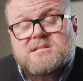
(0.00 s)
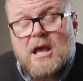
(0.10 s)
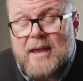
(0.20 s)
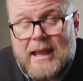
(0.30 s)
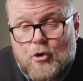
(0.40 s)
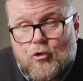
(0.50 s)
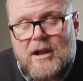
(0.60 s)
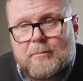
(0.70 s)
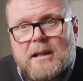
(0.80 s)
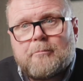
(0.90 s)
So
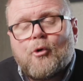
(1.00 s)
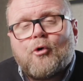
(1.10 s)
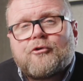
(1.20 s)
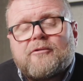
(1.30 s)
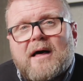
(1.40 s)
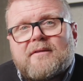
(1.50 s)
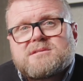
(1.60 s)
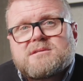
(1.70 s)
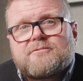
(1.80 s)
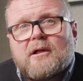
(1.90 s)
incredibly important that
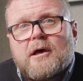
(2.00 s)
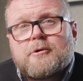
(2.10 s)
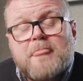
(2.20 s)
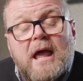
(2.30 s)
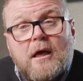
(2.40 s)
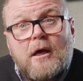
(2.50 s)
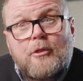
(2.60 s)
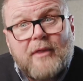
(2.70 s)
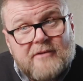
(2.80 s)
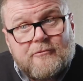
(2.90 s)
this is followed.
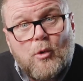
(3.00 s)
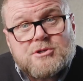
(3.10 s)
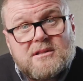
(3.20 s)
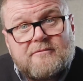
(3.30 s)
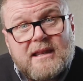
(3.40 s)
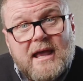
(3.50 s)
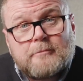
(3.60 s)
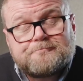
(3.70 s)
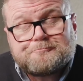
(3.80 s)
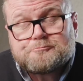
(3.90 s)
Thank you for watching the video.
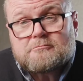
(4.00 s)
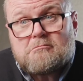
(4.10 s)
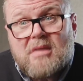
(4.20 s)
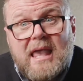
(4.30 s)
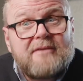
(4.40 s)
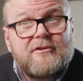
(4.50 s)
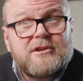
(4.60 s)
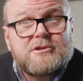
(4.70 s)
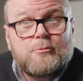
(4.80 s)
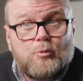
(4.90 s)
If
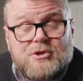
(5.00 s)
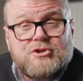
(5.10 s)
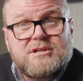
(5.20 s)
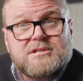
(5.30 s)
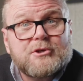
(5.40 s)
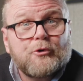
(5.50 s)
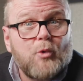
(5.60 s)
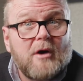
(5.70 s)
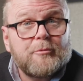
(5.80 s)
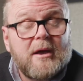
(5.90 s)
you wish to discuss
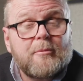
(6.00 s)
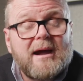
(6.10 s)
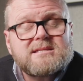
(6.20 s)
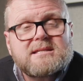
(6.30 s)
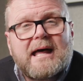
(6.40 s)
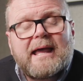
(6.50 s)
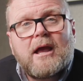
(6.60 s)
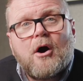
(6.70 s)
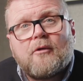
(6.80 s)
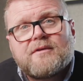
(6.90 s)
what I've spoke about
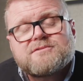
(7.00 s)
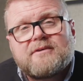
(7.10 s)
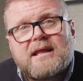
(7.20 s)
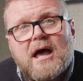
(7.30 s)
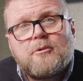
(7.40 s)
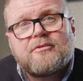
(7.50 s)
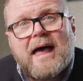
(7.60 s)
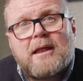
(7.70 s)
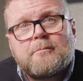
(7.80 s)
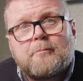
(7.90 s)
today on this video,
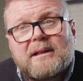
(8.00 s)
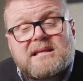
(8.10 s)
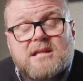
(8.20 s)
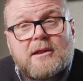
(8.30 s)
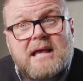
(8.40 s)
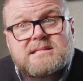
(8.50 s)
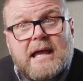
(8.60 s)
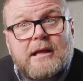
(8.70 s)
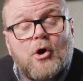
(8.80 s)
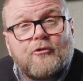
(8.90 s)
then please don't
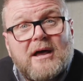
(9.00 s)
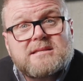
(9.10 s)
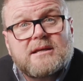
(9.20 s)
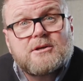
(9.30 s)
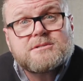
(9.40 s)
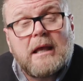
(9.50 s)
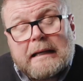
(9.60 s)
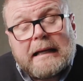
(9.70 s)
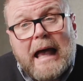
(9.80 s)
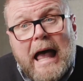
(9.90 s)
hesitate in contacting us,
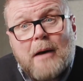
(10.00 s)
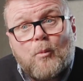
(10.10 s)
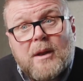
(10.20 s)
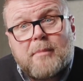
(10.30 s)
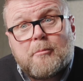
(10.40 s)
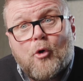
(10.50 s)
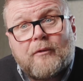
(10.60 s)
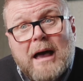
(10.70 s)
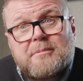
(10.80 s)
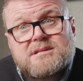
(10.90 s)
and we'd be more
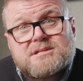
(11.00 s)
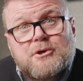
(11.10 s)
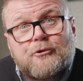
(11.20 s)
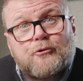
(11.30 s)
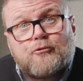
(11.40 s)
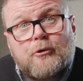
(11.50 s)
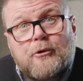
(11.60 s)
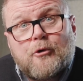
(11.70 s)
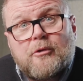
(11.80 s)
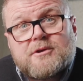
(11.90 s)
than happy to discuss and run you
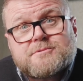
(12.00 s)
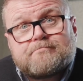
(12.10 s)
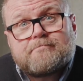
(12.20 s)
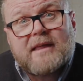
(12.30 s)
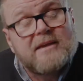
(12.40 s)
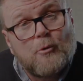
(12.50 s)
through this. Thank you for